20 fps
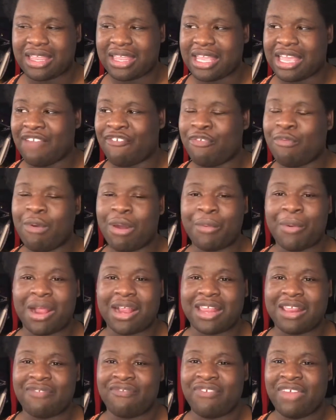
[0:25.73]
If you want to watch
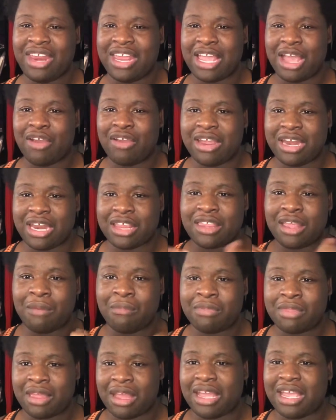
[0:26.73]
this video, hit the
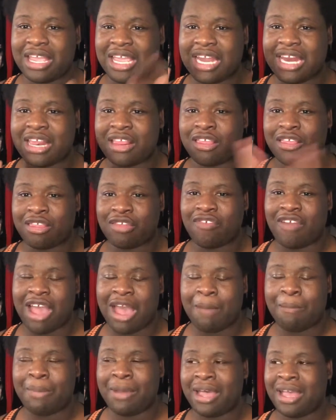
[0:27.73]
thumbs up, hit the
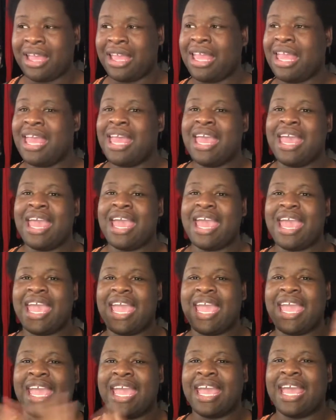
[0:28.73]
subscribe button,
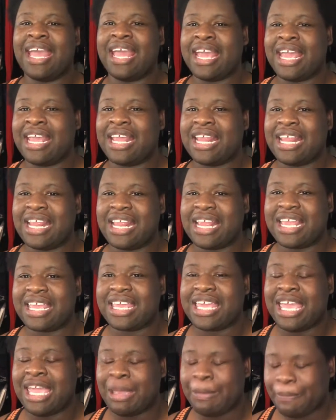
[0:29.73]
and
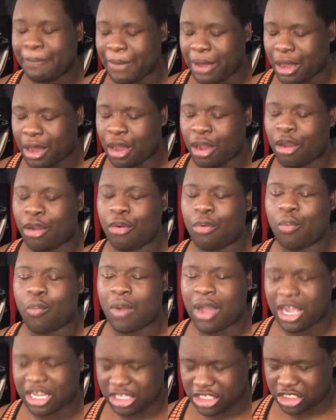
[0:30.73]
keep on
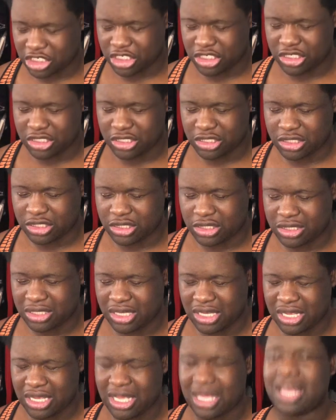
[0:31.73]
watching.
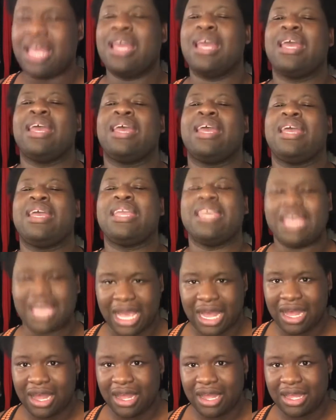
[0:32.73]
Yeah.
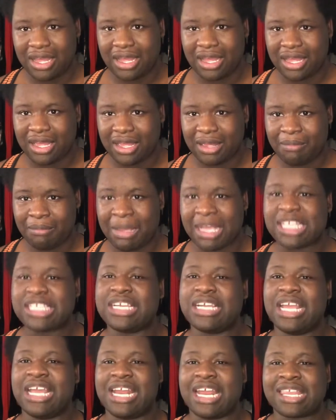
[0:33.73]
Make sure
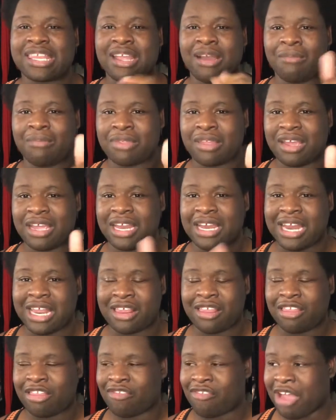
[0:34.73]
you hit that thumbs up, hit that
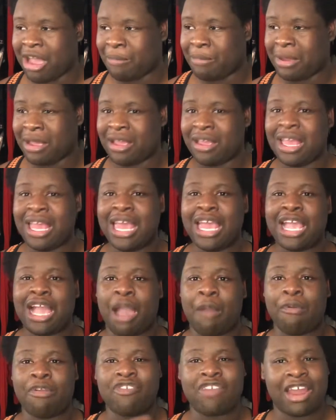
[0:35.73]
subscribe button,
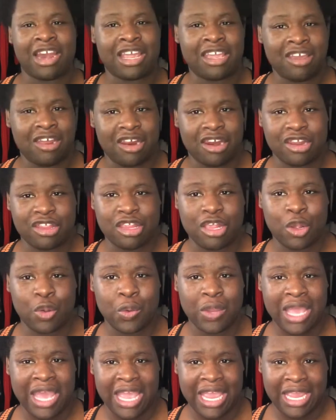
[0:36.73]
because we're trying to get up to
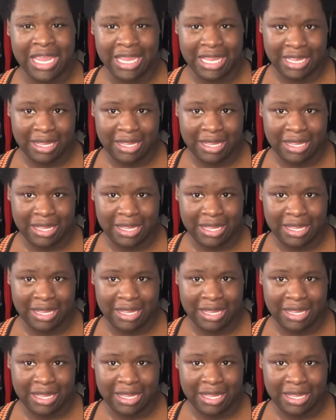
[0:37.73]
2K